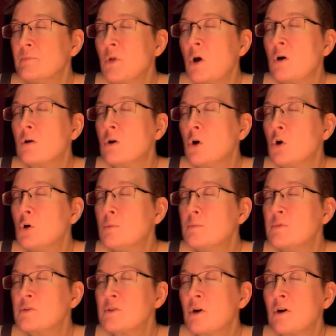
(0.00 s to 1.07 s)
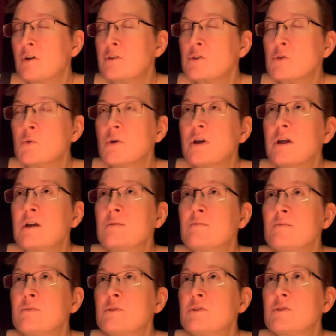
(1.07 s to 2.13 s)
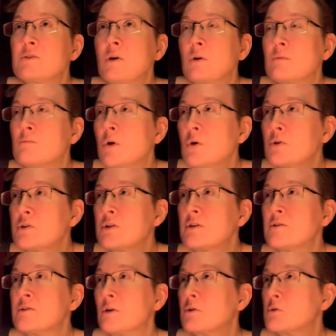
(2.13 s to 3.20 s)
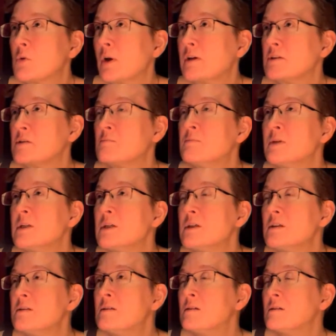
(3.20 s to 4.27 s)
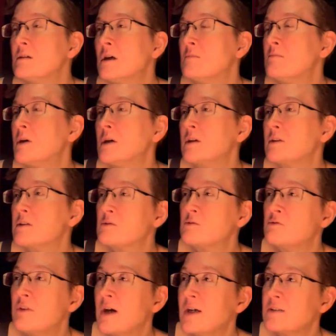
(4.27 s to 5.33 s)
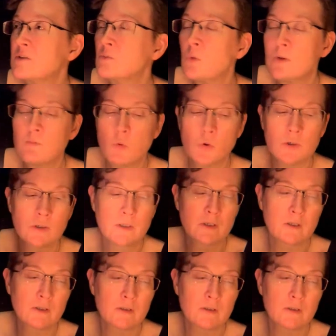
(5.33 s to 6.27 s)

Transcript: Our hopes, our dreams, our emotions are transmitted among this vast webwork.